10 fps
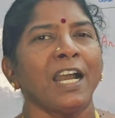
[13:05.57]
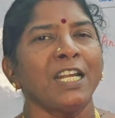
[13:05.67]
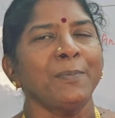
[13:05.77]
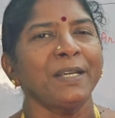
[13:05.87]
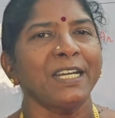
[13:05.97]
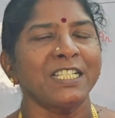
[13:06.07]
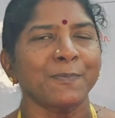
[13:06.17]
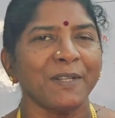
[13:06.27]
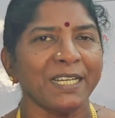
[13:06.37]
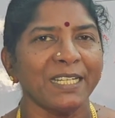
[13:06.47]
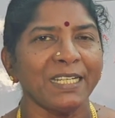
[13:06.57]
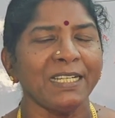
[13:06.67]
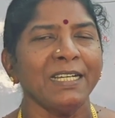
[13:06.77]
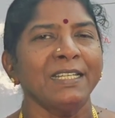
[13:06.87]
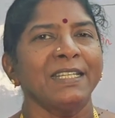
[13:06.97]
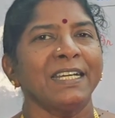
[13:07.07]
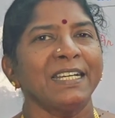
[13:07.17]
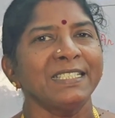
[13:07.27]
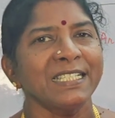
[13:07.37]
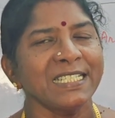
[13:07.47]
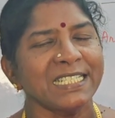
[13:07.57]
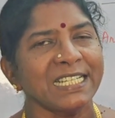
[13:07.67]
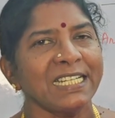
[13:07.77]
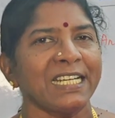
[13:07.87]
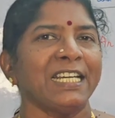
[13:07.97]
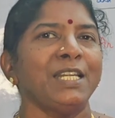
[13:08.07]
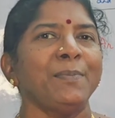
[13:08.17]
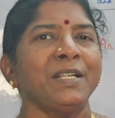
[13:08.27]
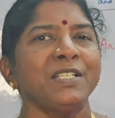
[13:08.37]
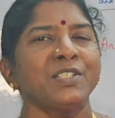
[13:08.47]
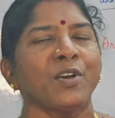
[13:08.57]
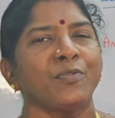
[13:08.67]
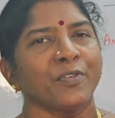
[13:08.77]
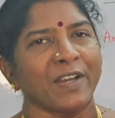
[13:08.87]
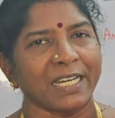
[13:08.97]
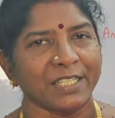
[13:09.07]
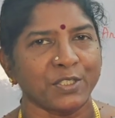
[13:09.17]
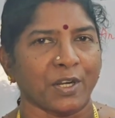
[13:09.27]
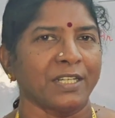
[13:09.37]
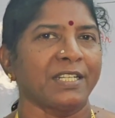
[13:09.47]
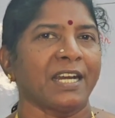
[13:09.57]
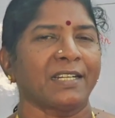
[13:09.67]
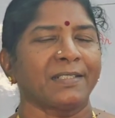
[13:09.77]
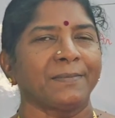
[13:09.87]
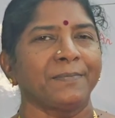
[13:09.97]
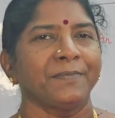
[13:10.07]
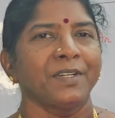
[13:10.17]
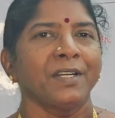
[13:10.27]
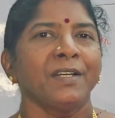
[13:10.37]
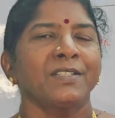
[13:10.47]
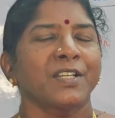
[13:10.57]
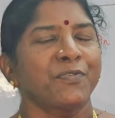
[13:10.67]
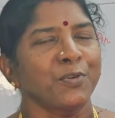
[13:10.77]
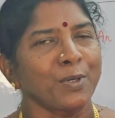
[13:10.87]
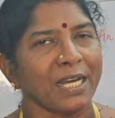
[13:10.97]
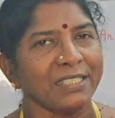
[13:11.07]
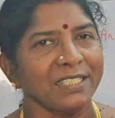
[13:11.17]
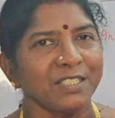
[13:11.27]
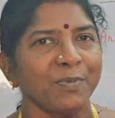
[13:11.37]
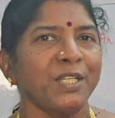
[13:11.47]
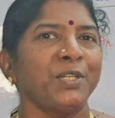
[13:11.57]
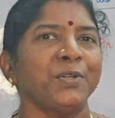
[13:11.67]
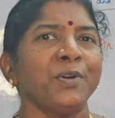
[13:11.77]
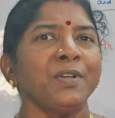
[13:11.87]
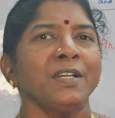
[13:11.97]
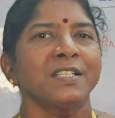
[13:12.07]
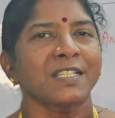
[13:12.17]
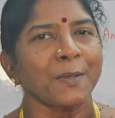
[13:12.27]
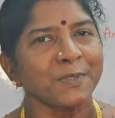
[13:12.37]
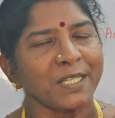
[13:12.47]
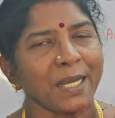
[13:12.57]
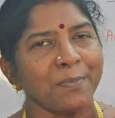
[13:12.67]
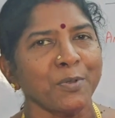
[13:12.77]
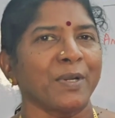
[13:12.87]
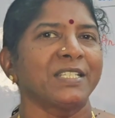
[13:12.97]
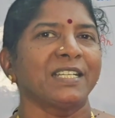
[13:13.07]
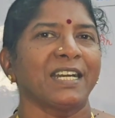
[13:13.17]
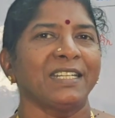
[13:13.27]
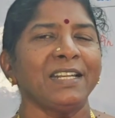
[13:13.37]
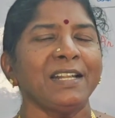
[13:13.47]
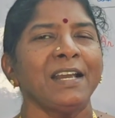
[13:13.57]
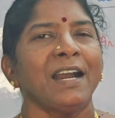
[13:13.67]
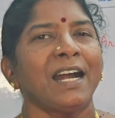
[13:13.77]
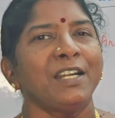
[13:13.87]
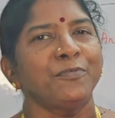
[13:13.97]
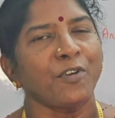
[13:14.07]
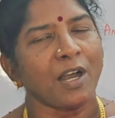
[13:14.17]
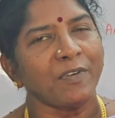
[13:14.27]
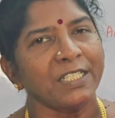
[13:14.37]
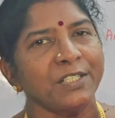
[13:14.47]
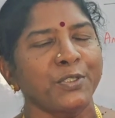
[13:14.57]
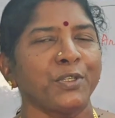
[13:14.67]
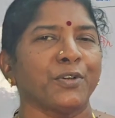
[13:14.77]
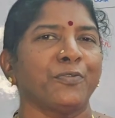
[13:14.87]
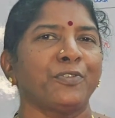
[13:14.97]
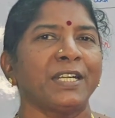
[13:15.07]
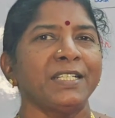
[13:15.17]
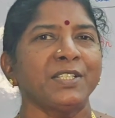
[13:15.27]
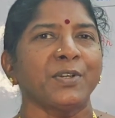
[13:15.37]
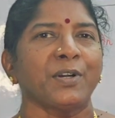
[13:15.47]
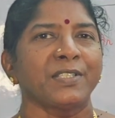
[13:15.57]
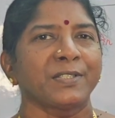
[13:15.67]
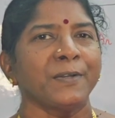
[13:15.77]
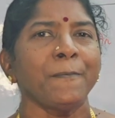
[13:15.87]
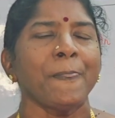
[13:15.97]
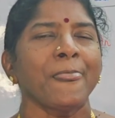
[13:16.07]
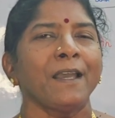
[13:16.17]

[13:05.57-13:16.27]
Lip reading: I will be explaining the essential elements of a valid contract. So if you like this video, subscribe to my channel and forward it to your friends also.